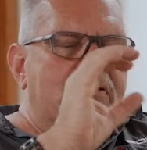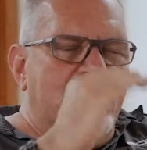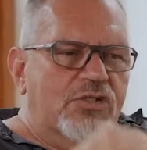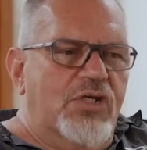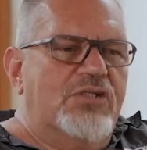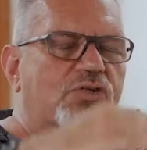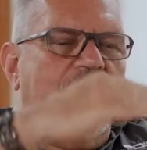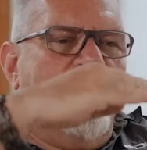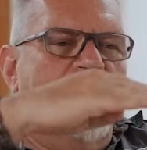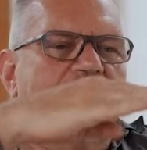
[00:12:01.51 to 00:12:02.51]
a
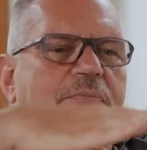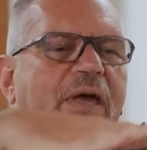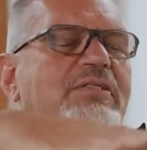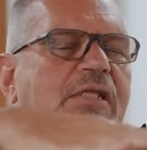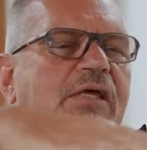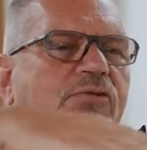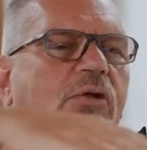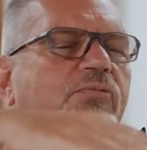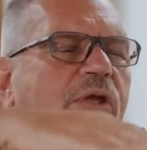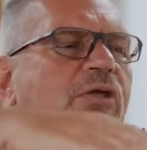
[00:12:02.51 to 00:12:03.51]
suggestion, and it's the base level
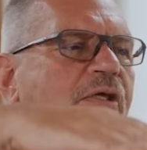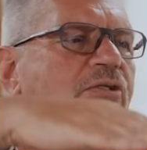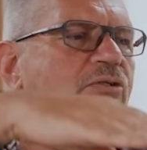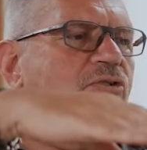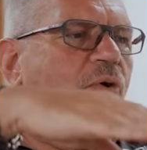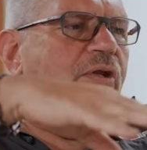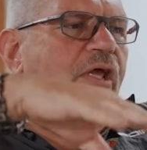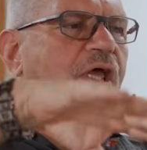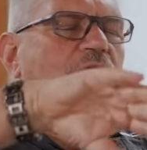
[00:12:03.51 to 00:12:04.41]
of where you need to start.